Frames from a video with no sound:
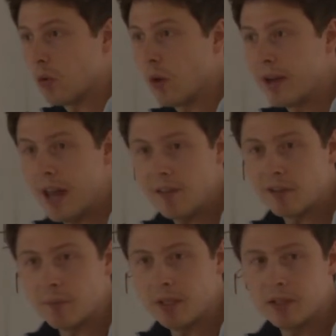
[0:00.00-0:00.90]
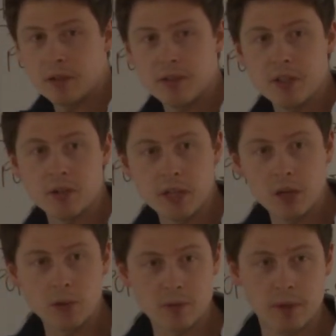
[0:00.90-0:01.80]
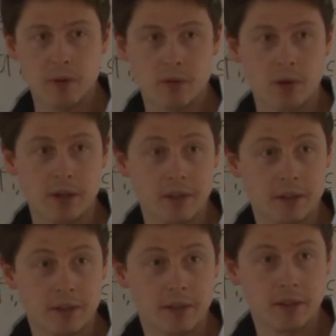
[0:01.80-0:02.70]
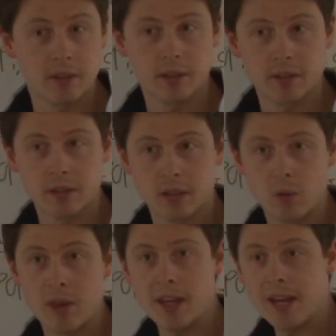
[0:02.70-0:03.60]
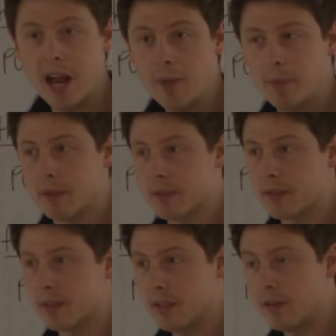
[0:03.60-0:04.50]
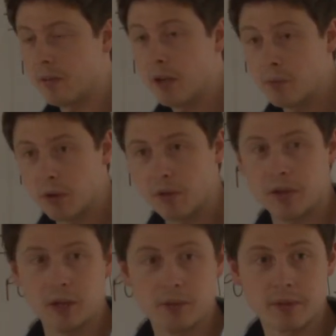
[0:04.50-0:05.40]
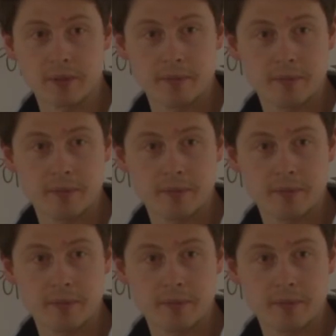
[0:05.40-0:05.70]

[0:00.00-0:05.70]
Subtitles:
whenever B00 equals B11. When that happens, they win both rounds.